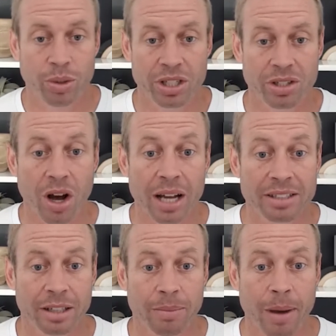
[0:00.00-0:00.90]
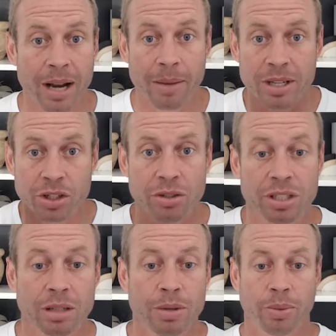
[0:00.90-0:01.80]
which is awesome. I mean, I'm
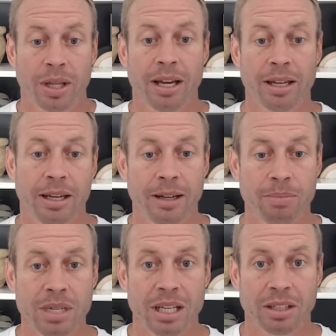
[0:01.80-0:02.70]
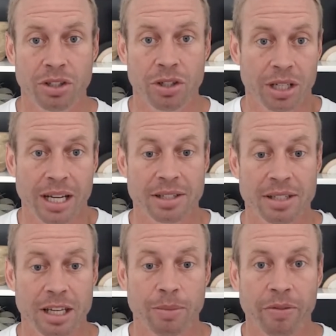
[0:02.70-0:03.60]
introducing people I am meeting to your
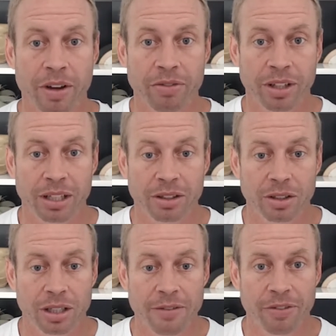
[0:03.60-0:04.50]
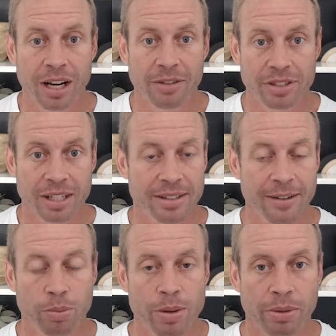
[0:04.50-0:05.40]
guys' team if I feel like they're a great fit. I've sent
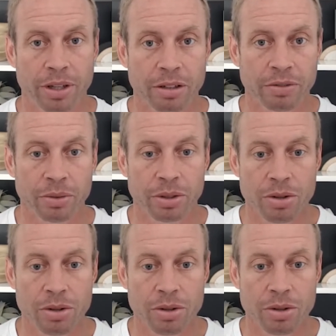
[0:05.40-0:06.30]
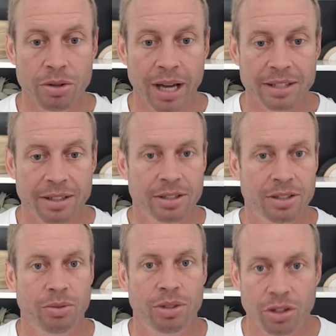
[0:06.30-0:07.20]
several people to interview with you guys,
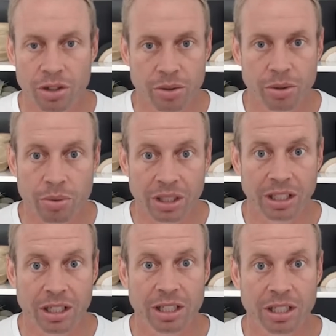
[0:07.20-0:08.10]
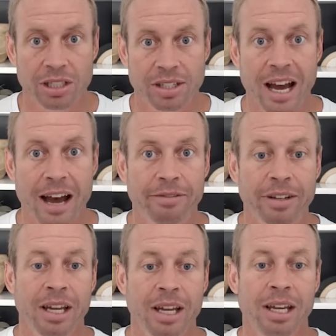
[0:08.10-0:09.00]
because you're doing really good
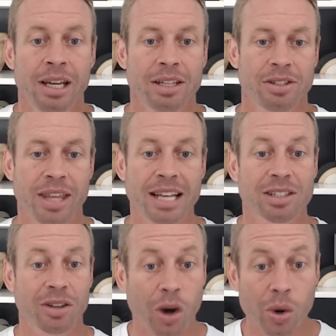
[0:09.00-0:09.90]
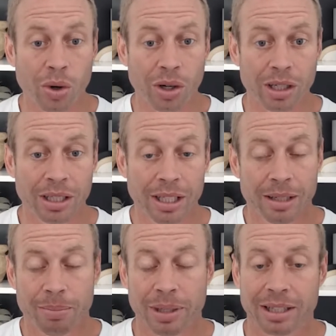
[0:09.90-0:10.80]
stuff. So that's cool,
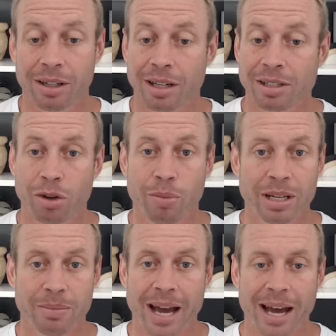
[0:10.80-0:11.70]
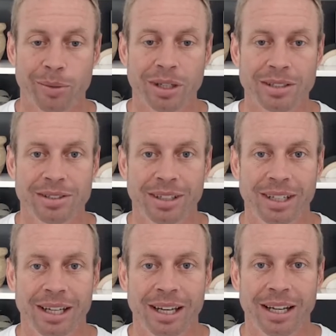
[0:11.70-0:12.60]
but there are so many bad ones,
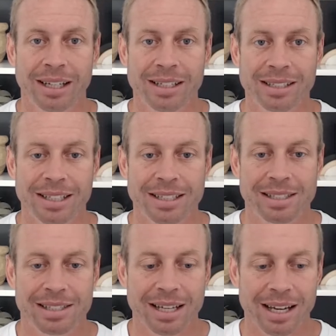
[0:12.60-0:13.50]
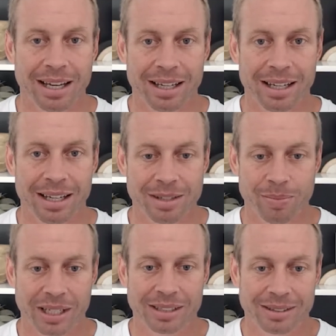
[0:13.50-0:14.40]
and it's a
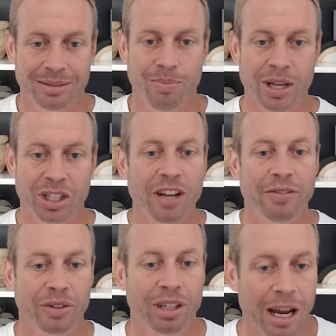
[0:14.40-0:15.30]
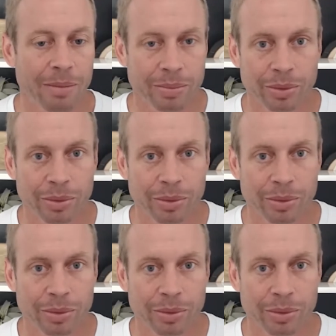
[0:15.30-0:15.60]
big shift for a lot of people.